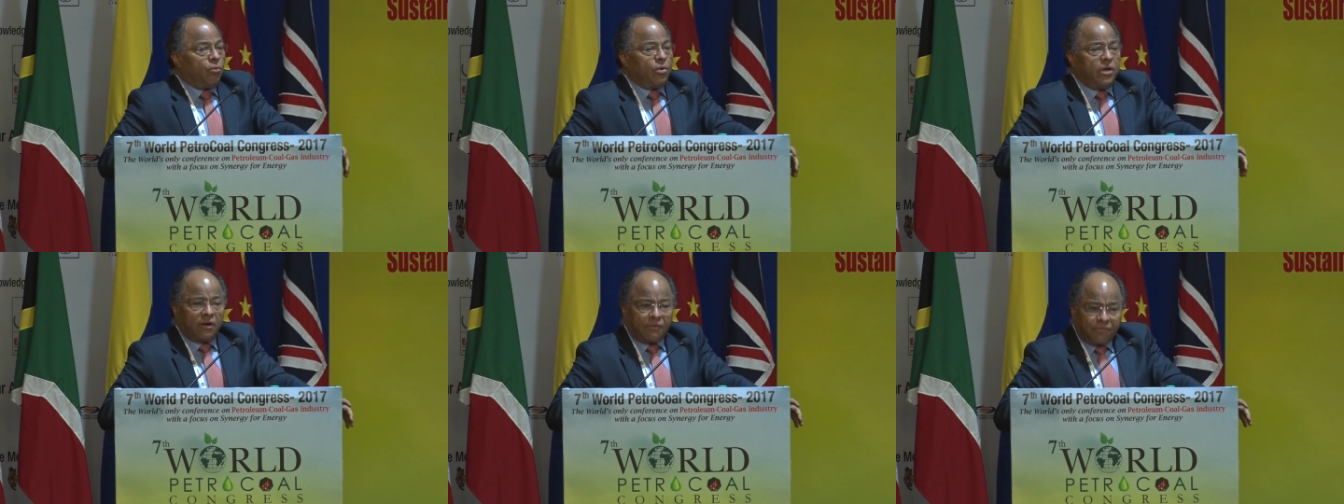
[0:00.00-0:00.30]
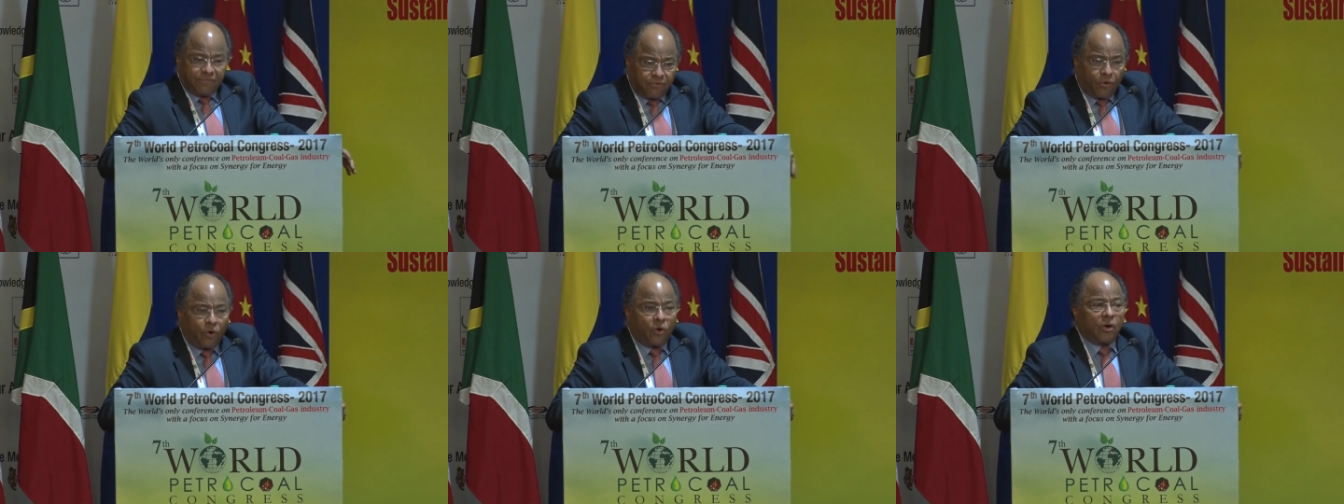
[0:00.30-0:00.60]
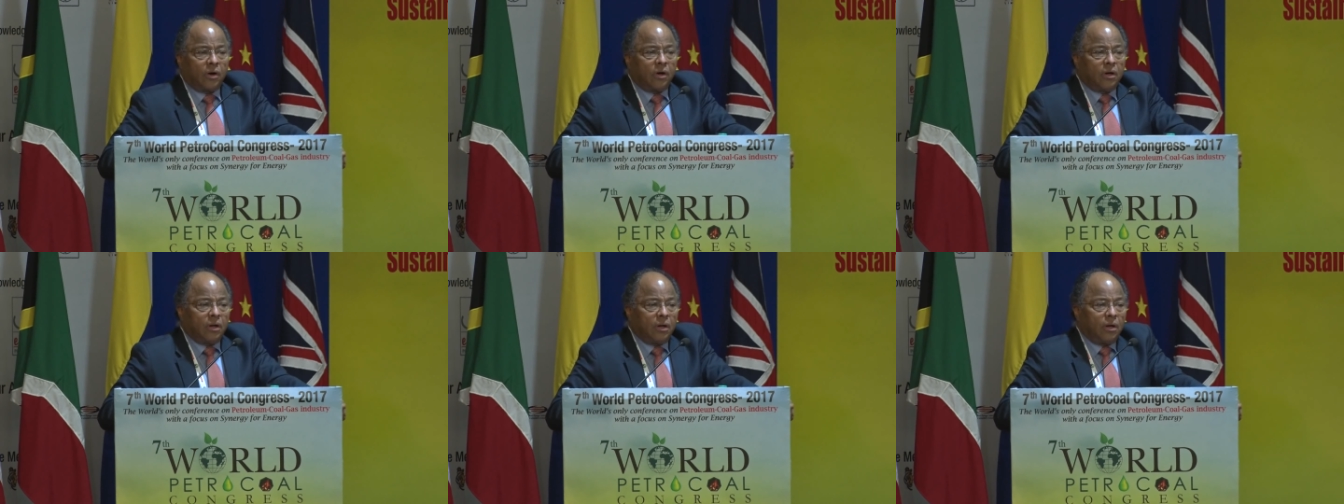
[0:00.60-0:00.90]
We are
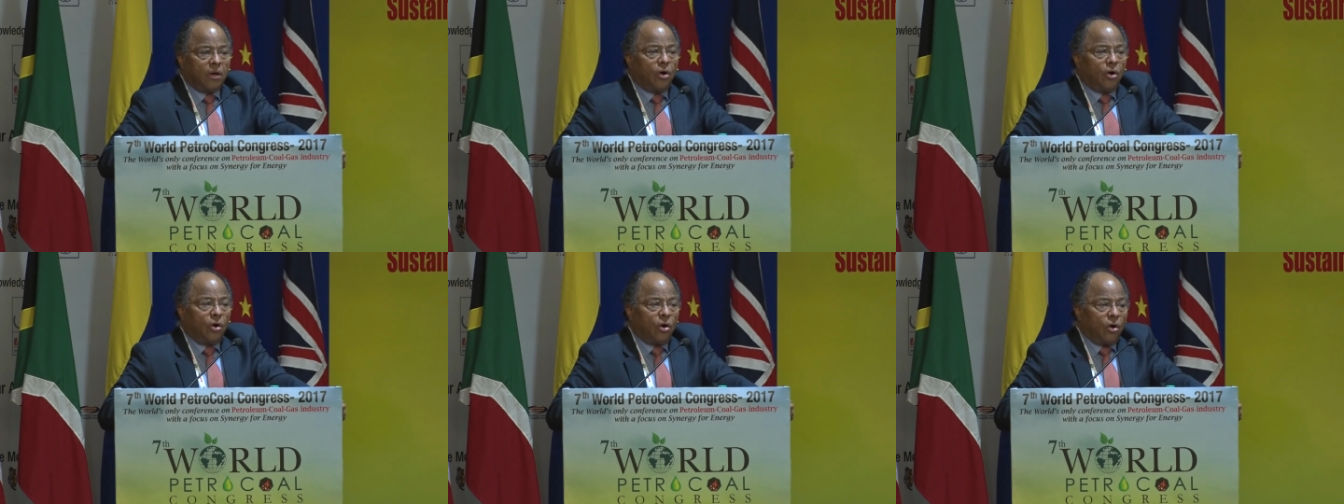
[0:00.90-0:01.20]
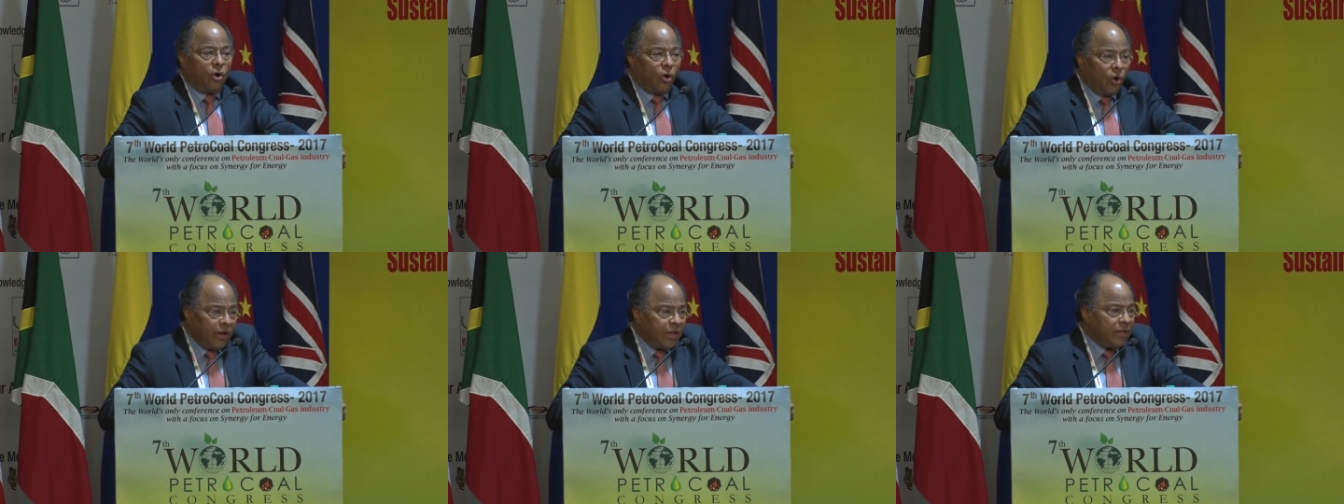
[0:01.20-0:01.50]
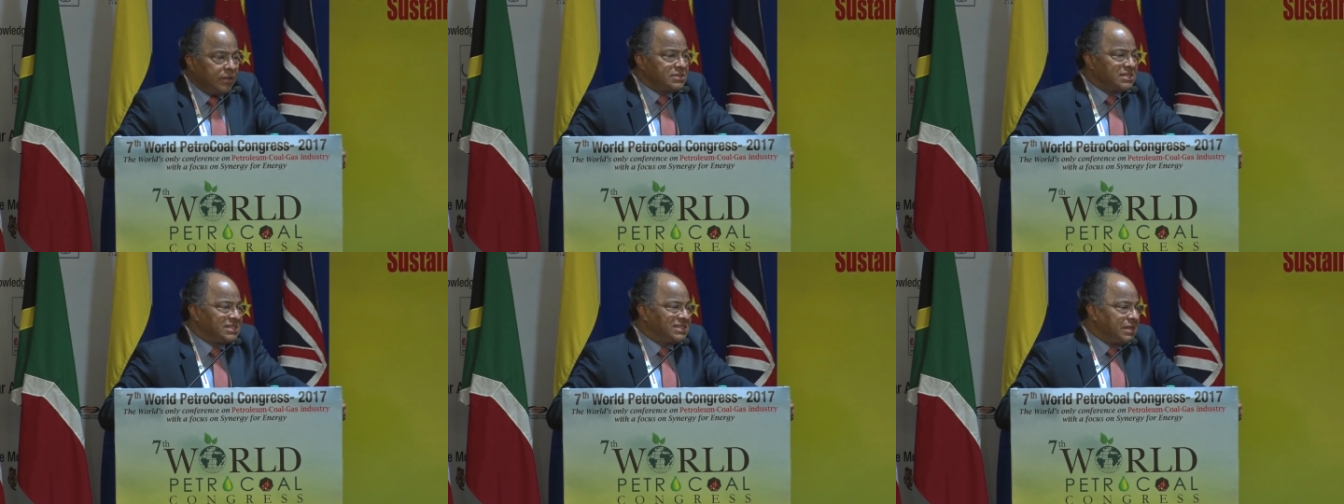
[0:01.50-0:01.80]
for
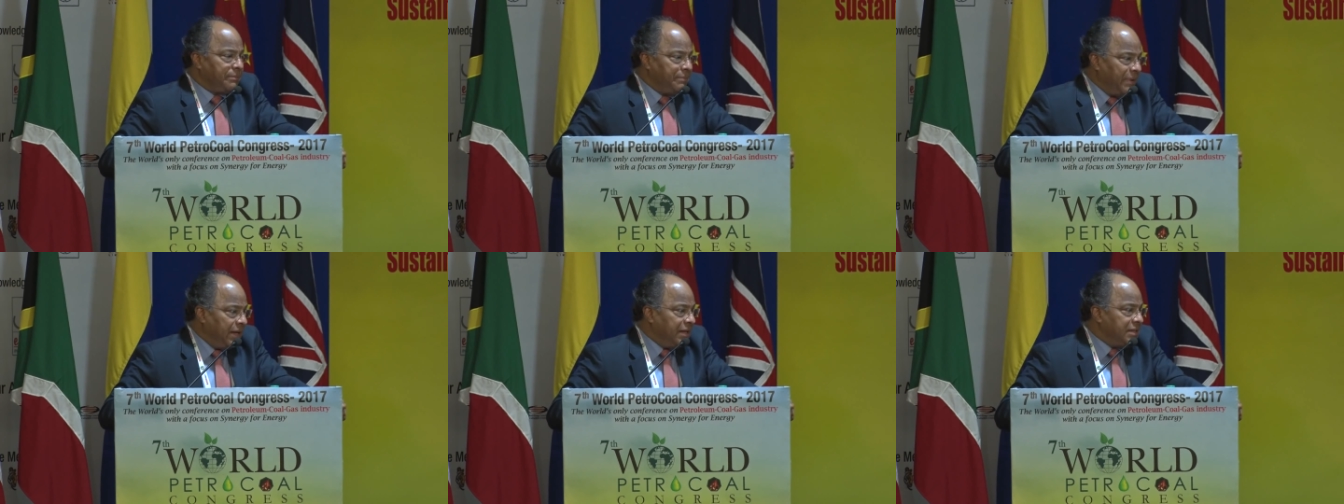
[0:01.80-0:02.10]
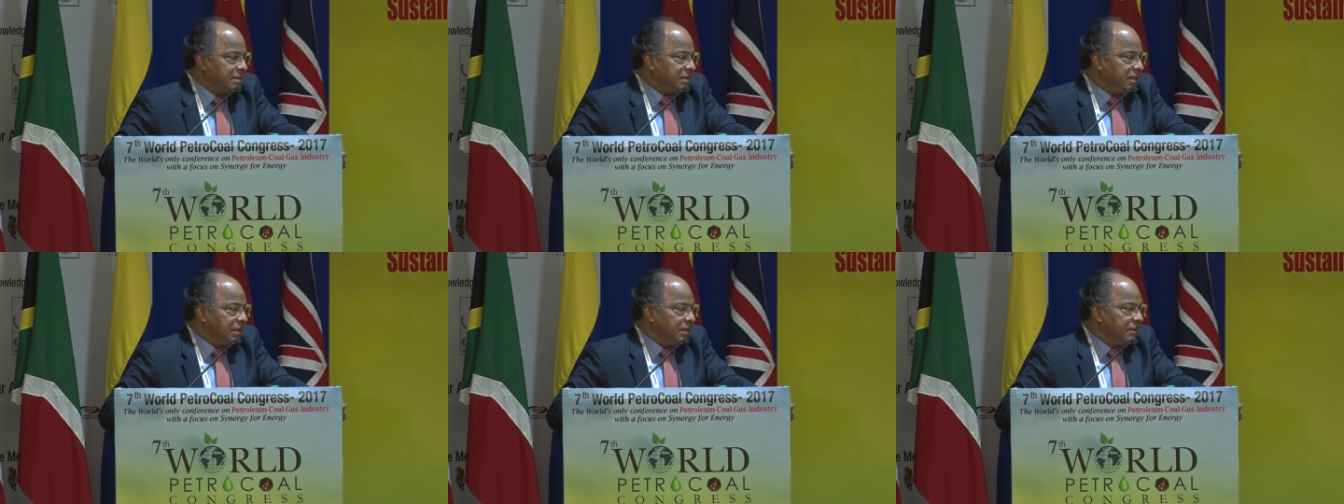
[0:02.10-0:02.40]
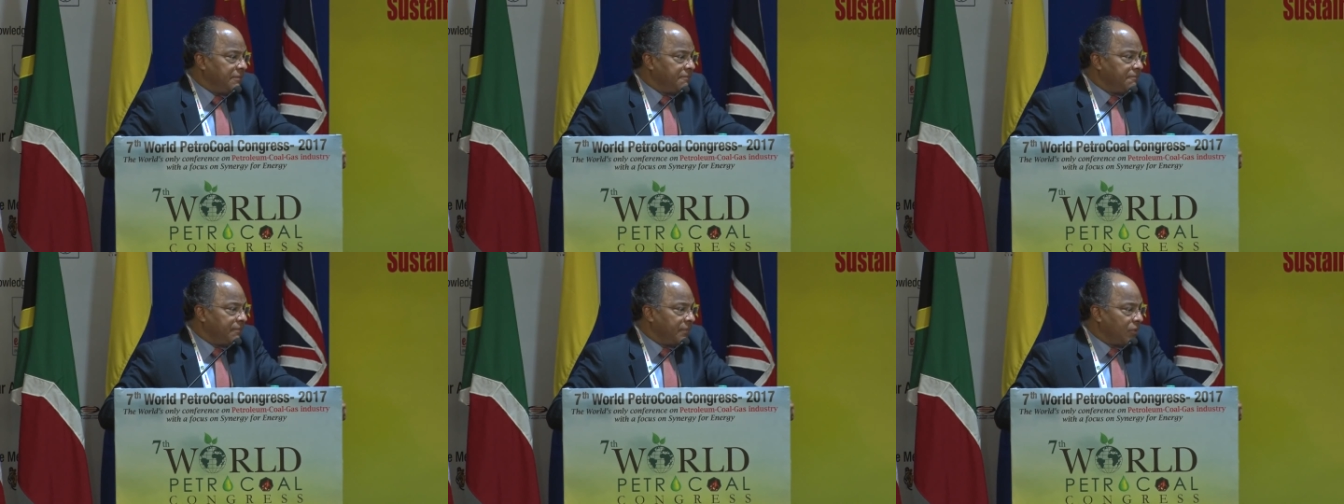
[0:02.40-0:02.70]
oil
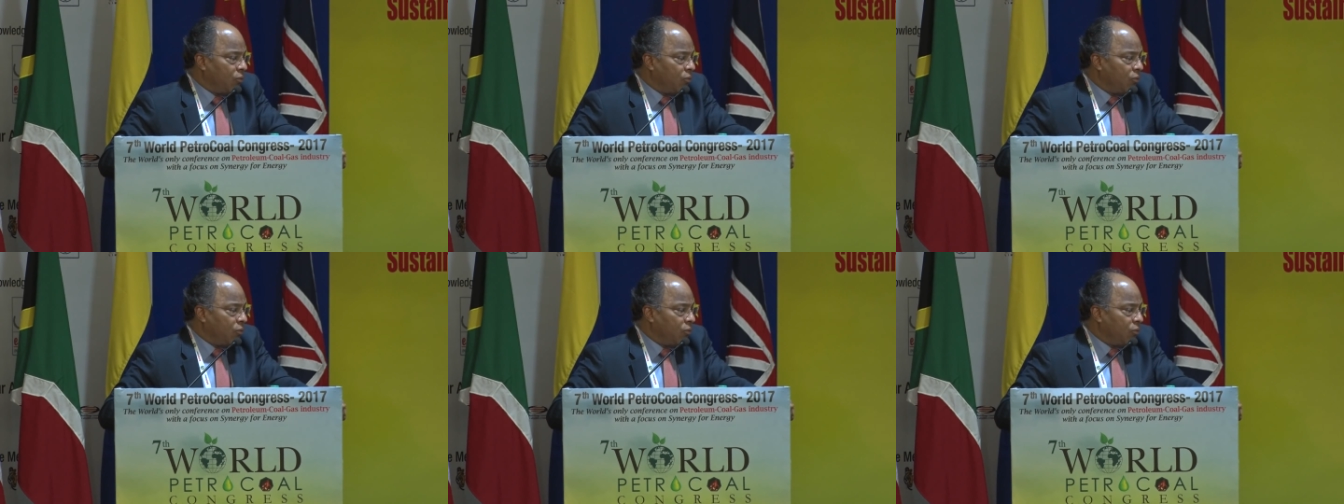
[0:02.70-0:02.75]
stability.